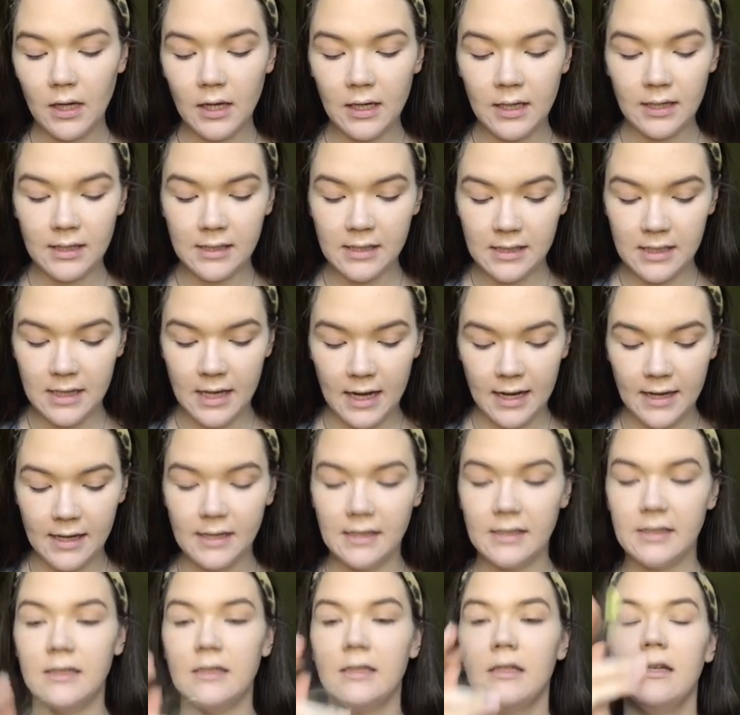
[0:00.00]
and it's
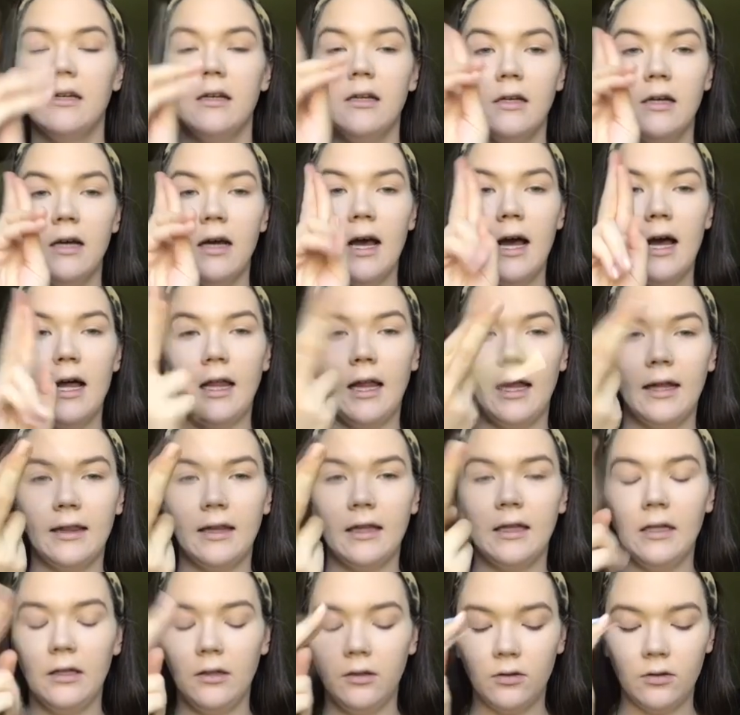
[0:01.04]
nice. I like
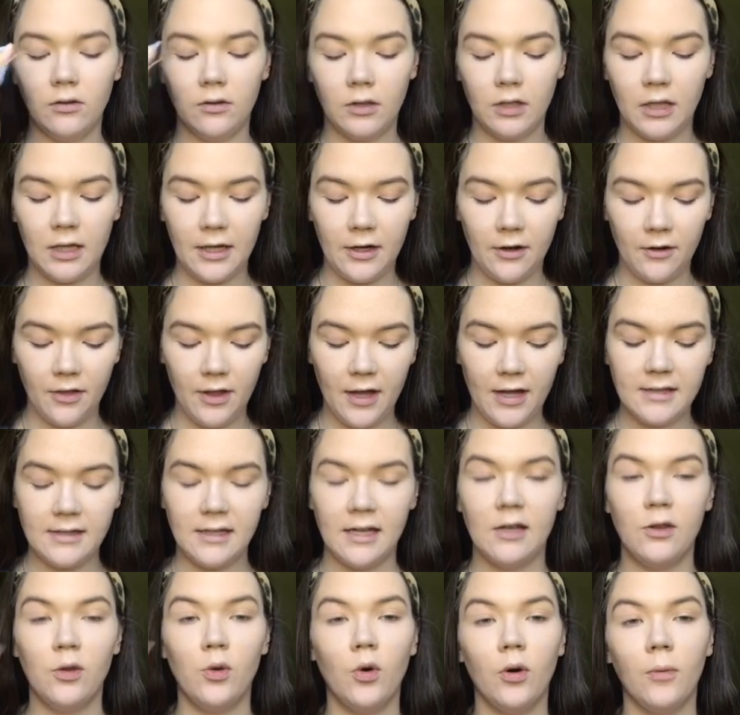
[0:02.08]
the little clear things.
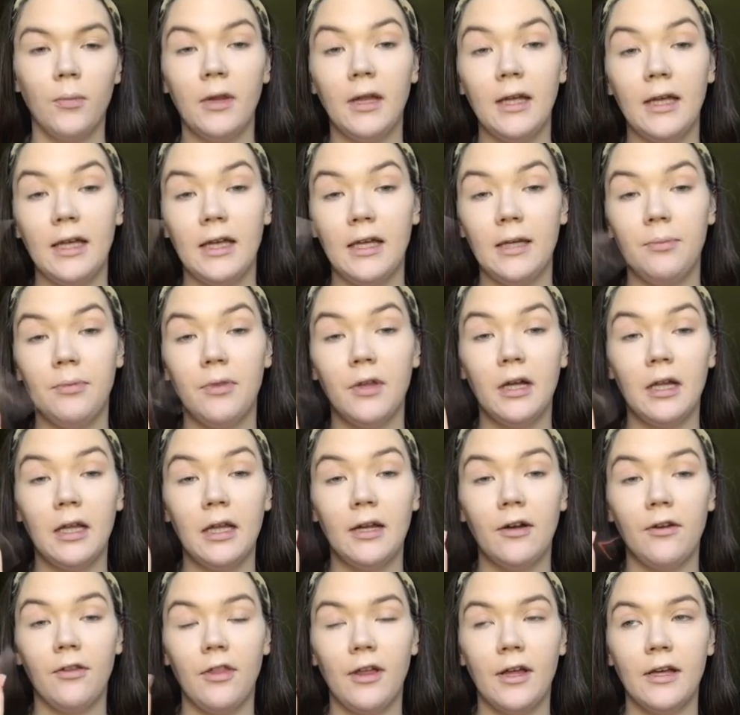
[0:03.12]
I normally keep the
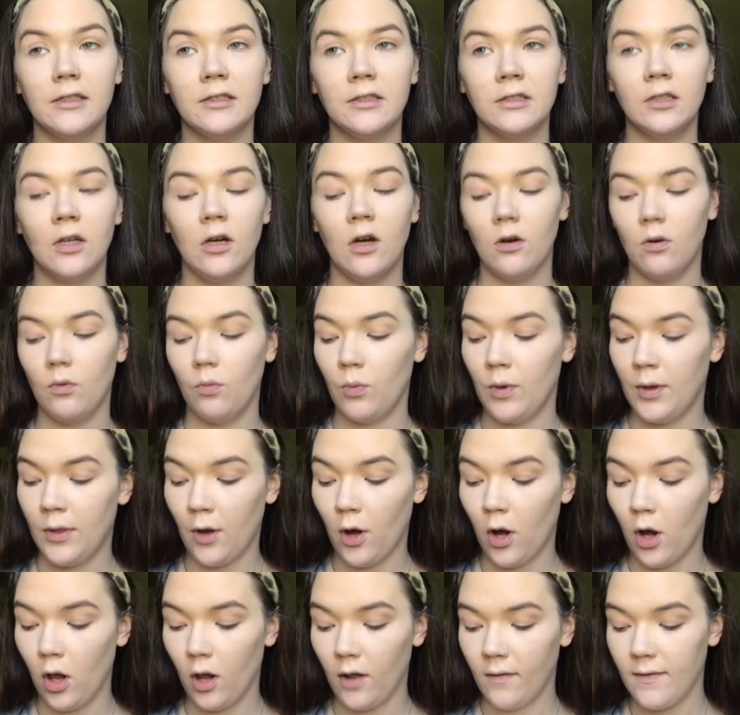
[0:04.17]
clear things with
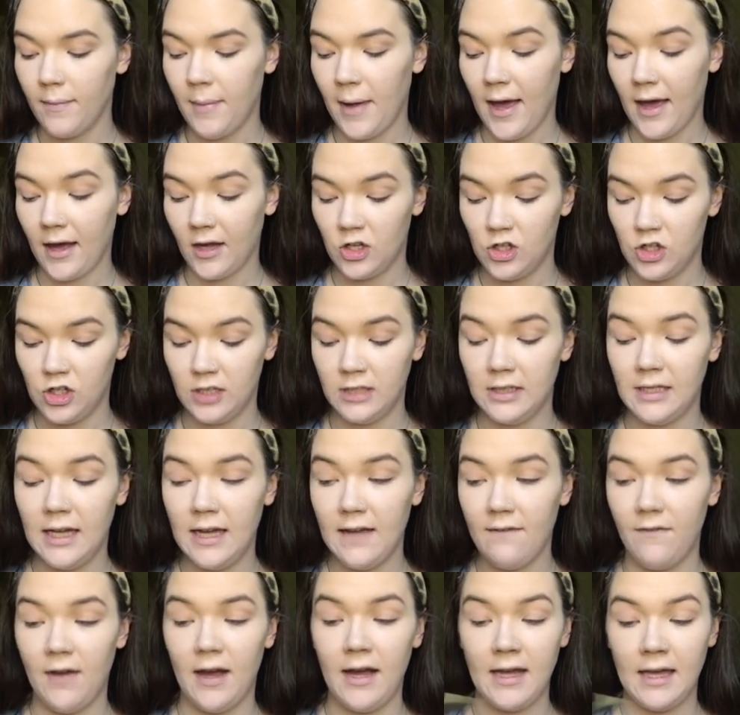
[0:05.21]
all the packaging
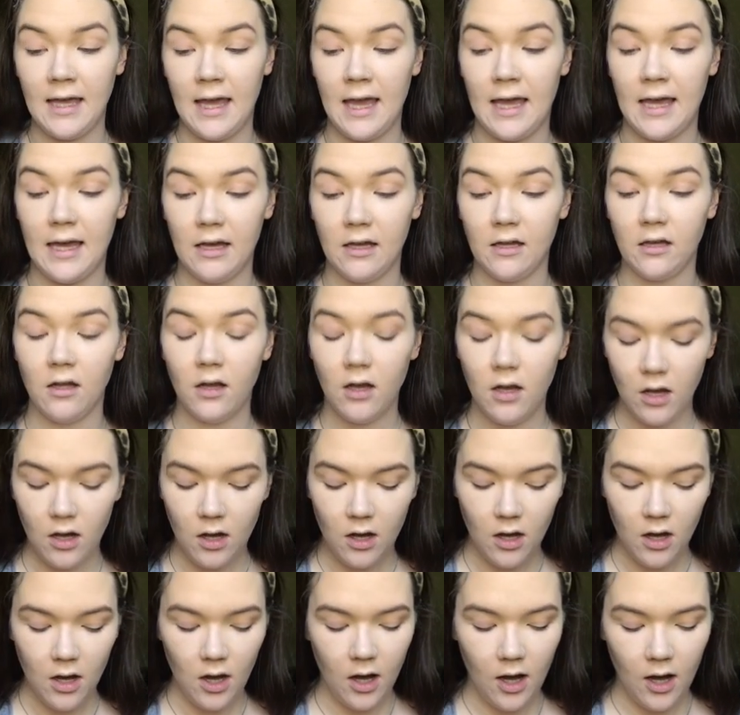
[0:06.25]
if I can.
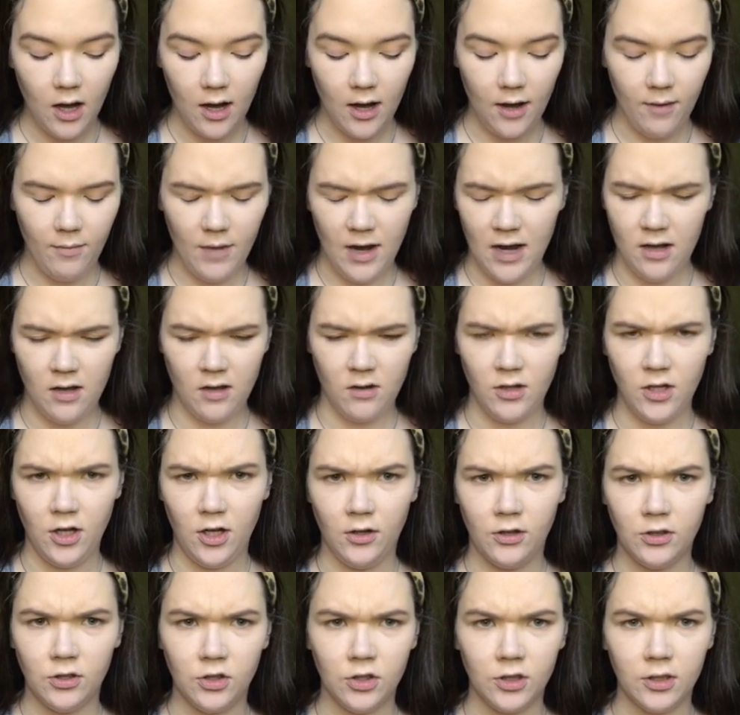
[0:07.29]
I don't
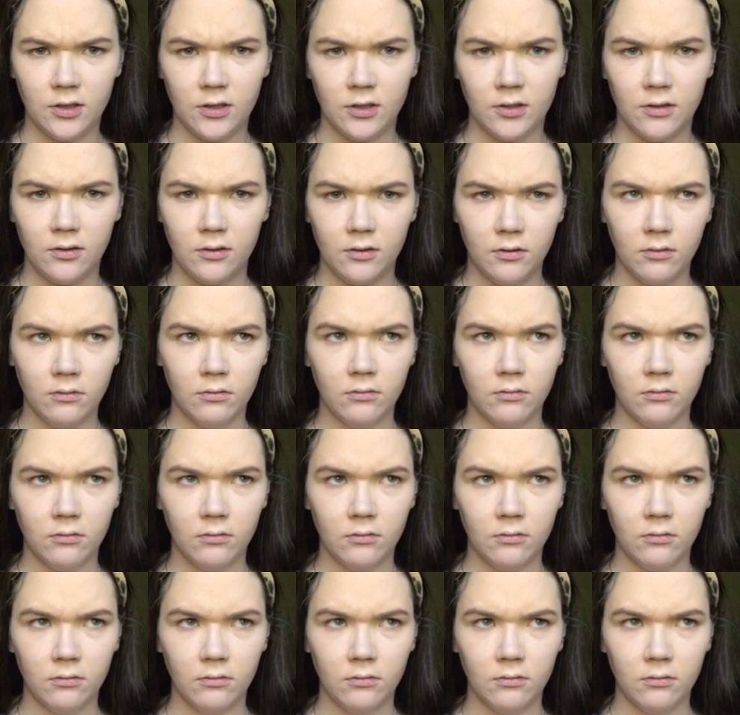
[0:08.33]
know. It's just